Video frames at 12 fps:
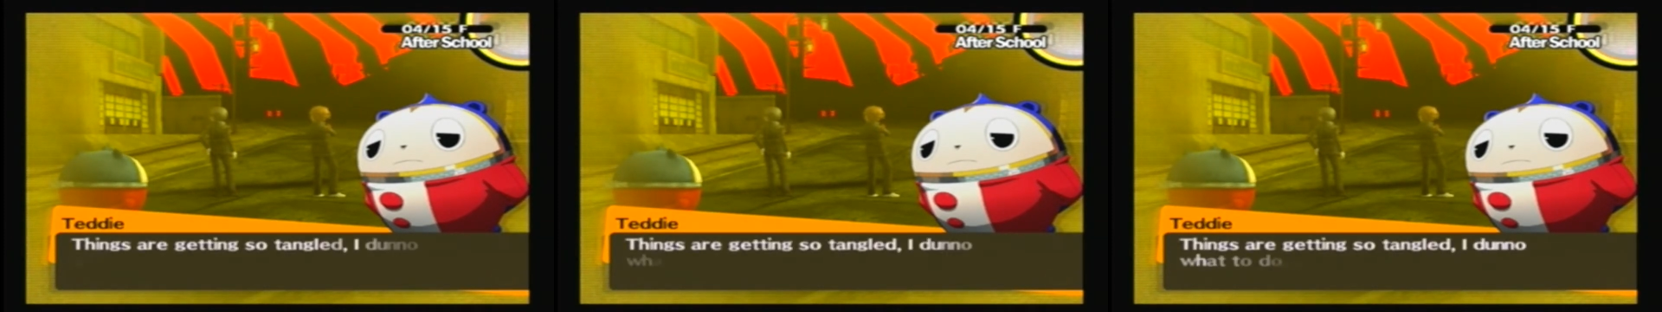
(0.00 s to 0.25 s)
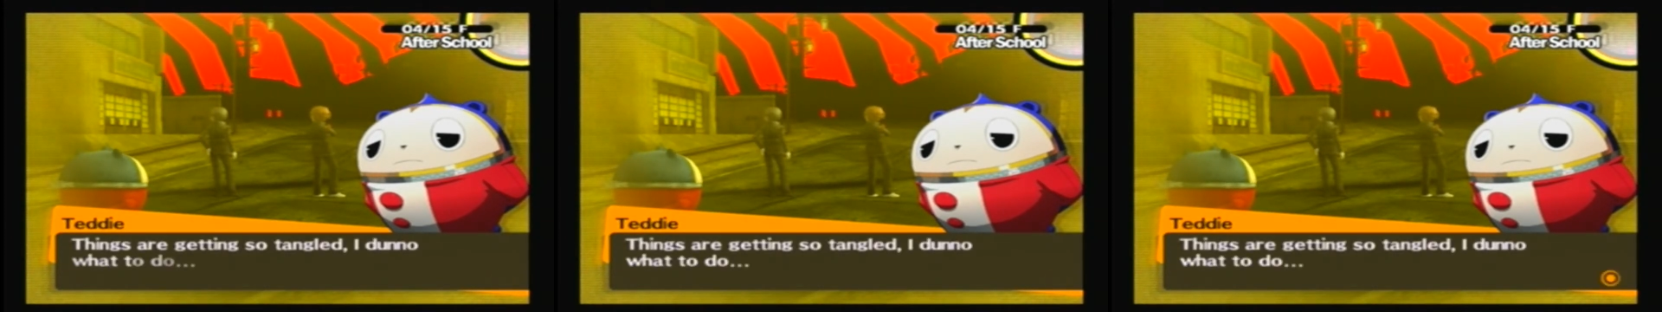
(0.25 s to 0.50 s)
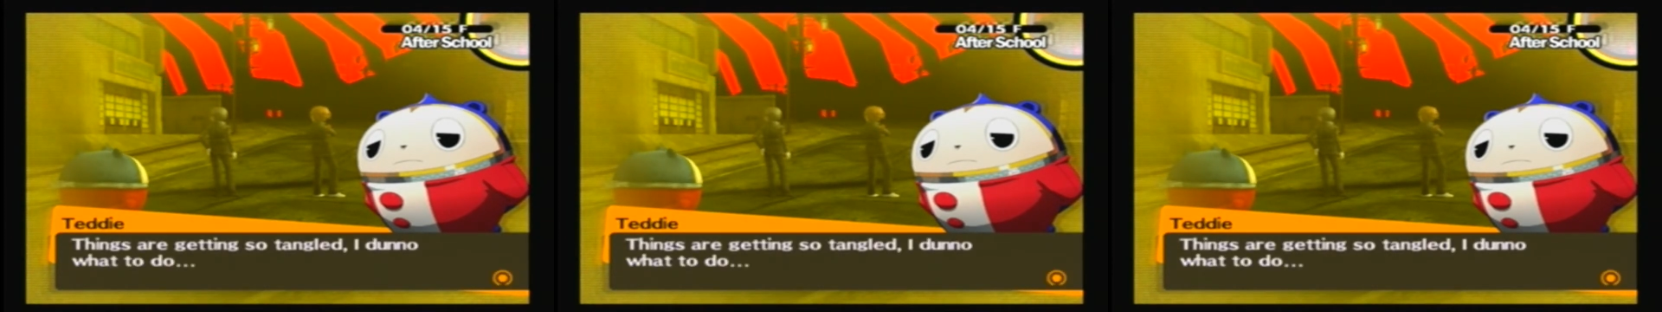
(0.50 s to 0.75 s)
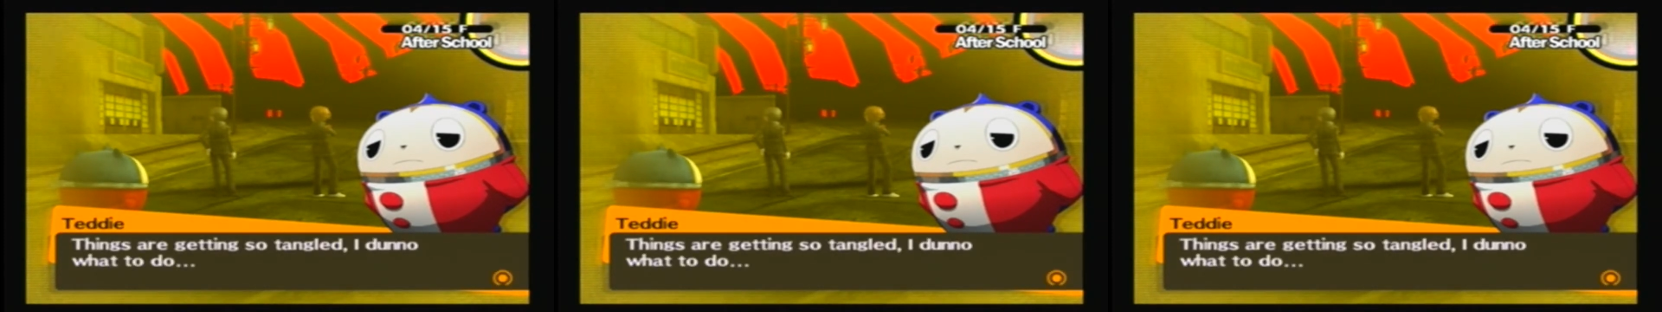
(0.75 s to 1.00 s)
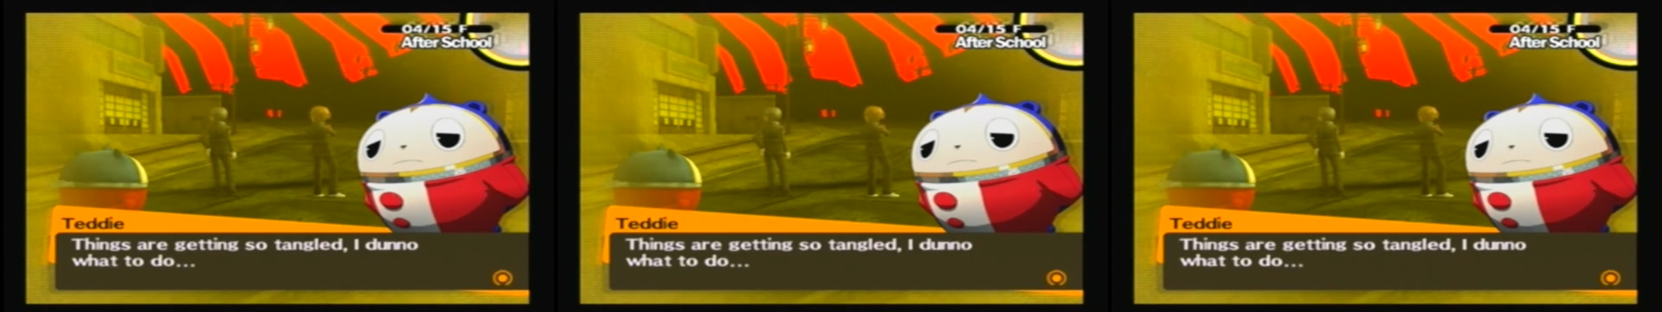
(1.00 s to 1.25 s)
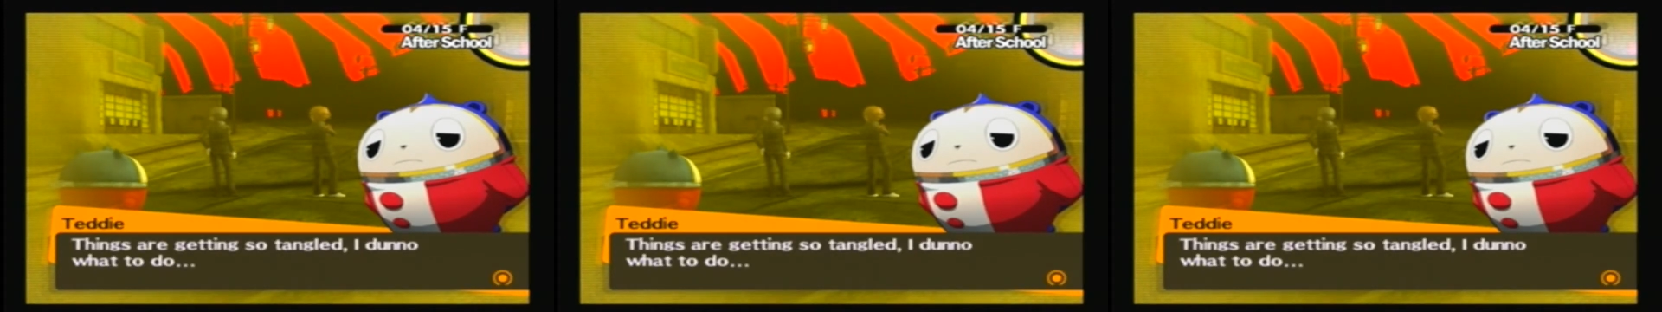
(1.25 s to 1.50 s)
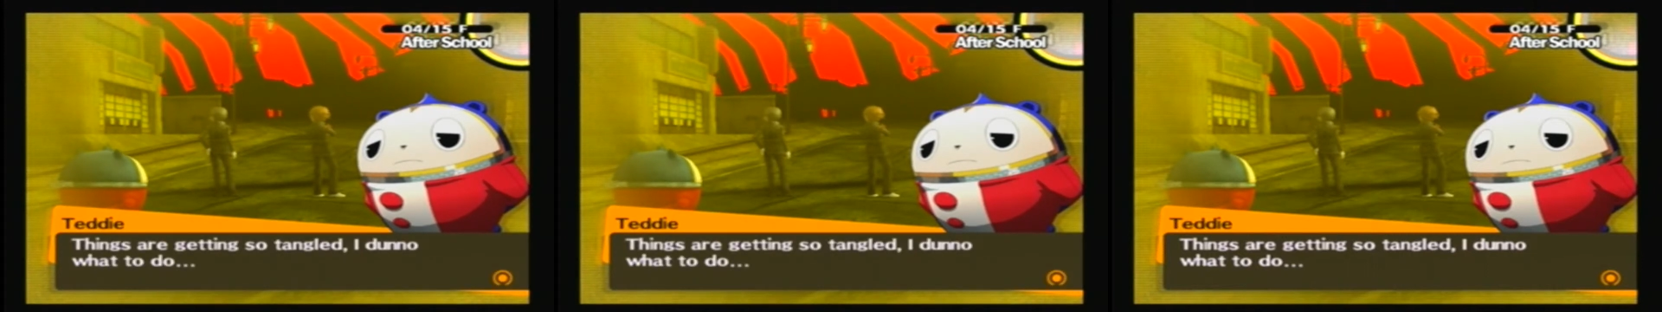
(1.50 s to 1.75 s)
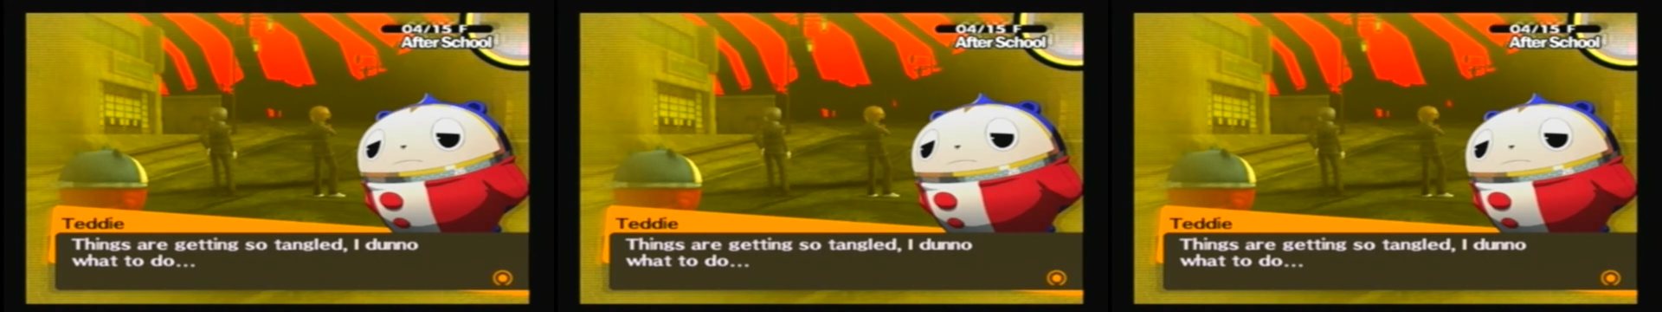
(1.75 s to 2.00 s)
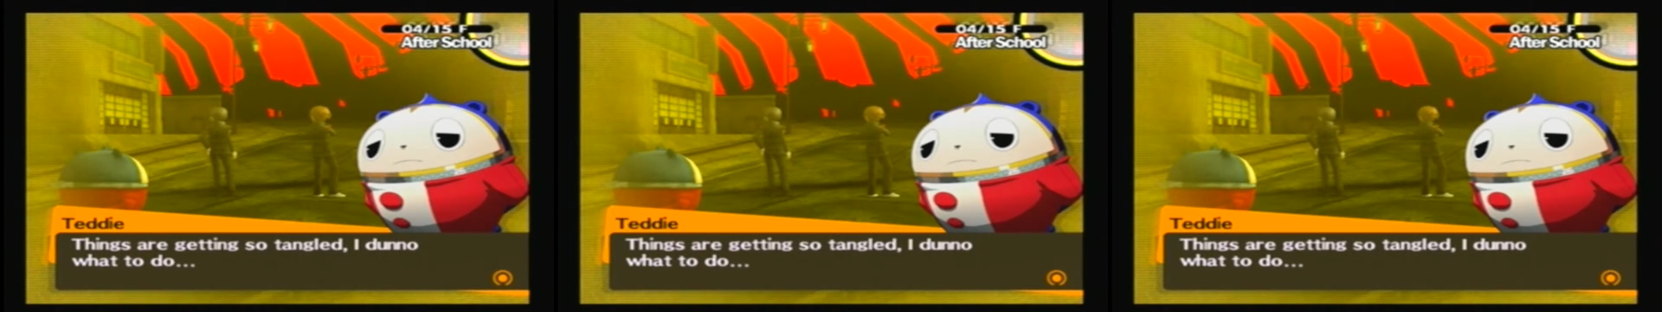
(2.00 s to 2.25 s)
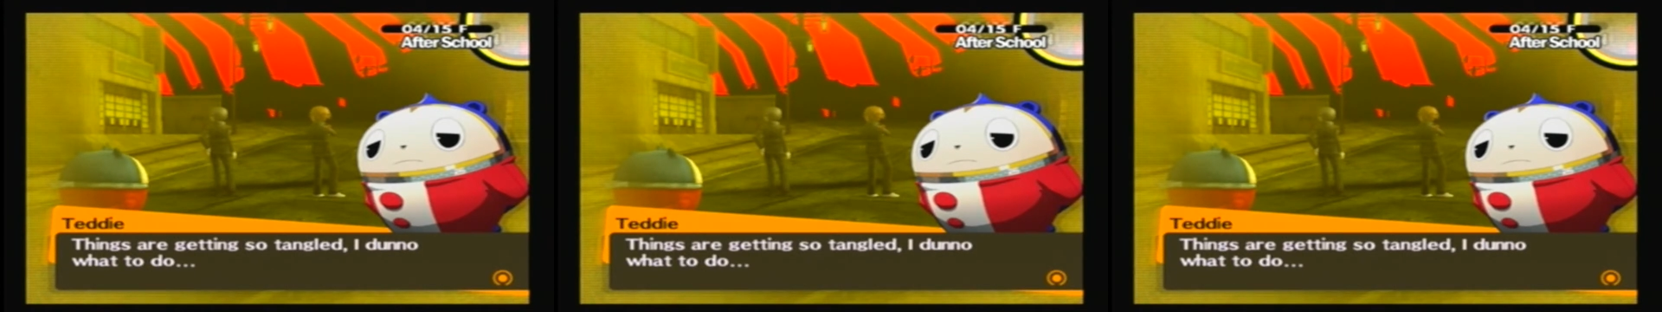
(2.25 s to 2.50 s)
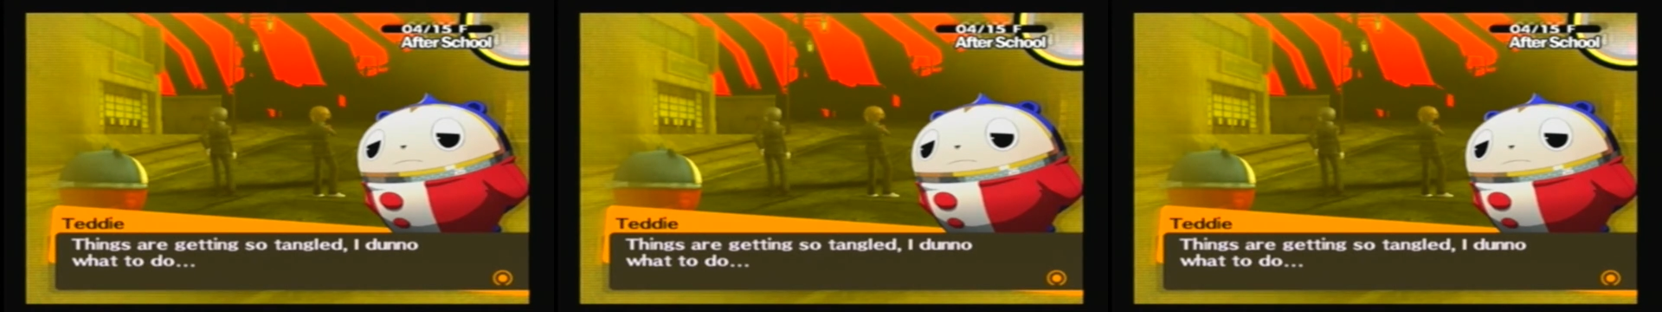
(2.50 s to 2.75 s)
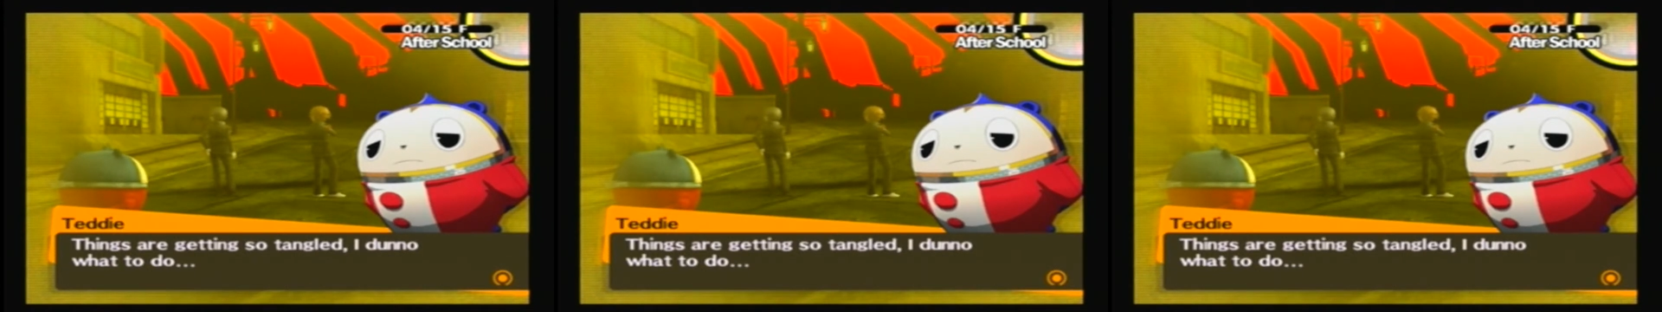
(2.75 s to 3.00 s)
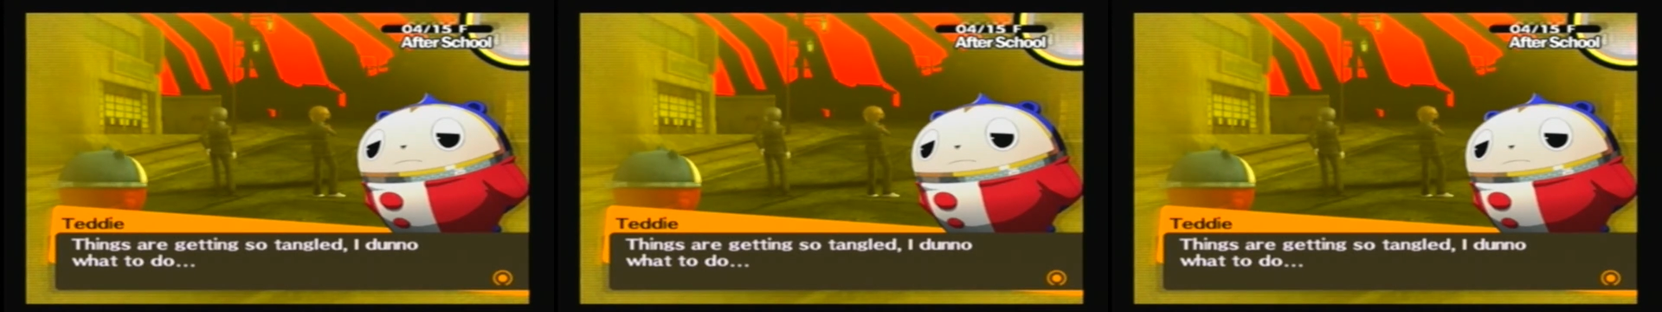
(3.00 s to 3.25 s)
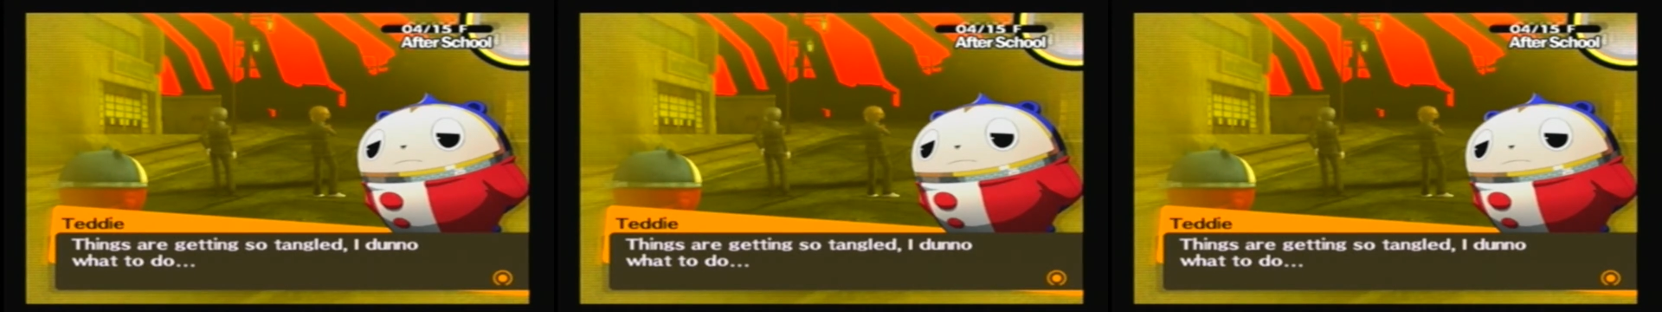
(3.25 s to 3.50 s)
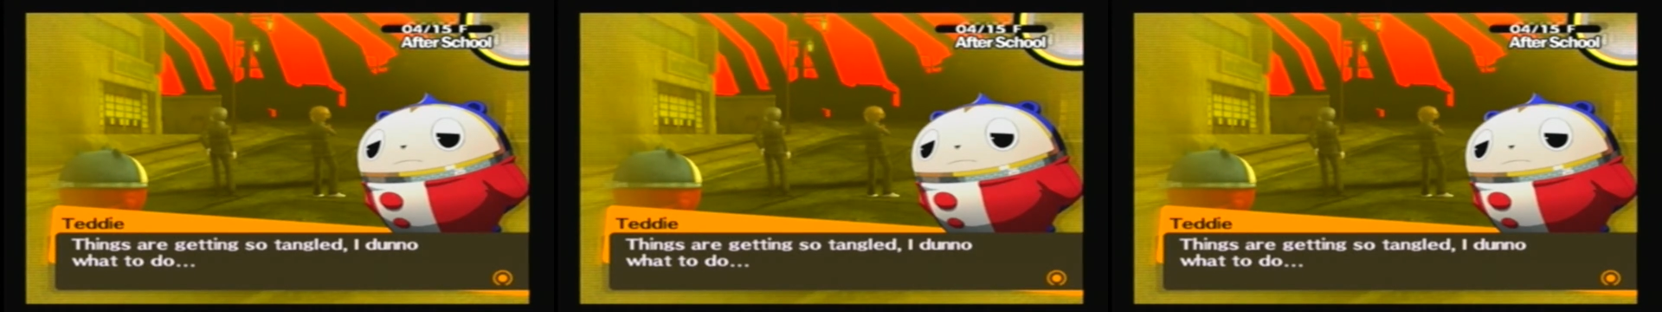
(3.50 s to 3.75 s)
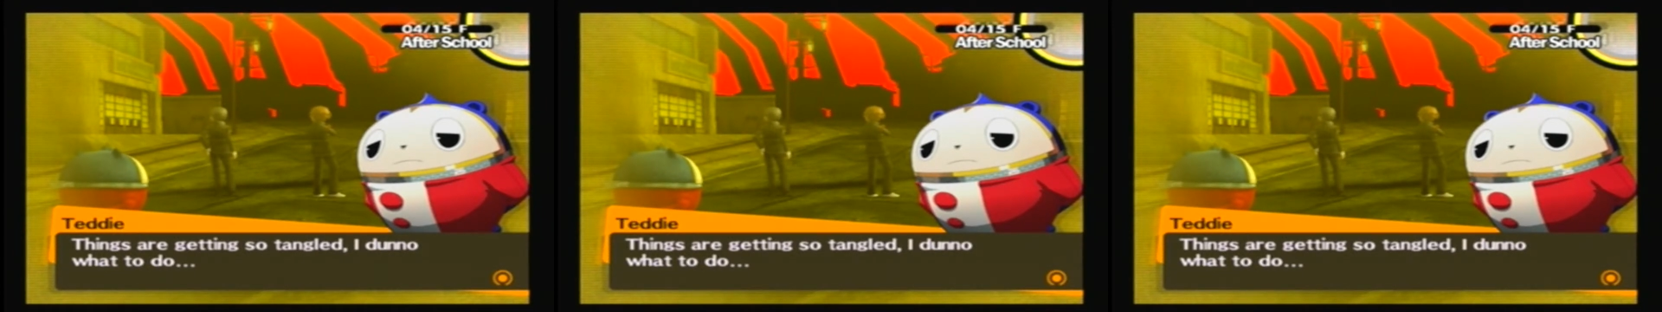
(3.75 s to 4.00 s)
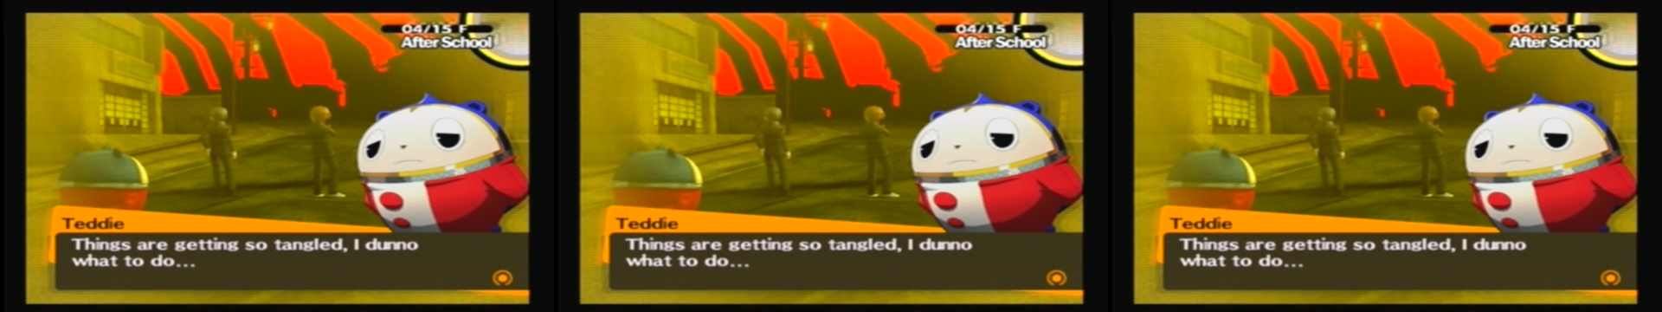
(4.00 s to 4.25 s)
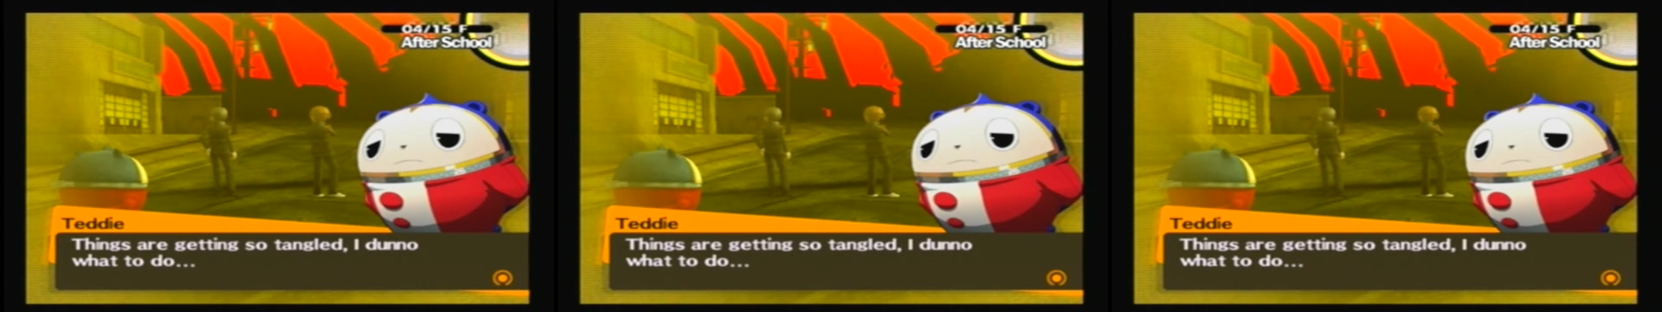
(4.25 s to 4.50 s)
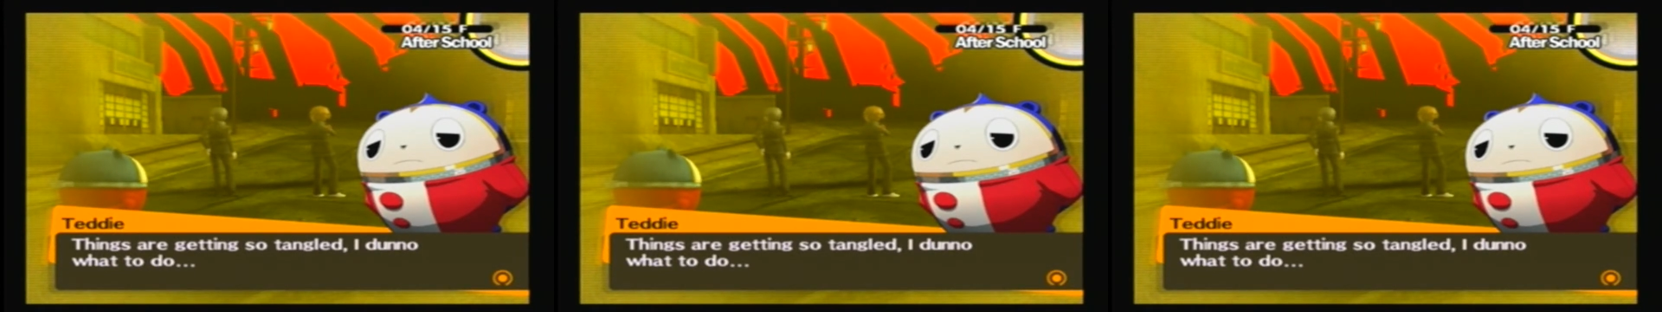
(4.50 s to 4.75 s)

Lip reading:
(no speaker visible)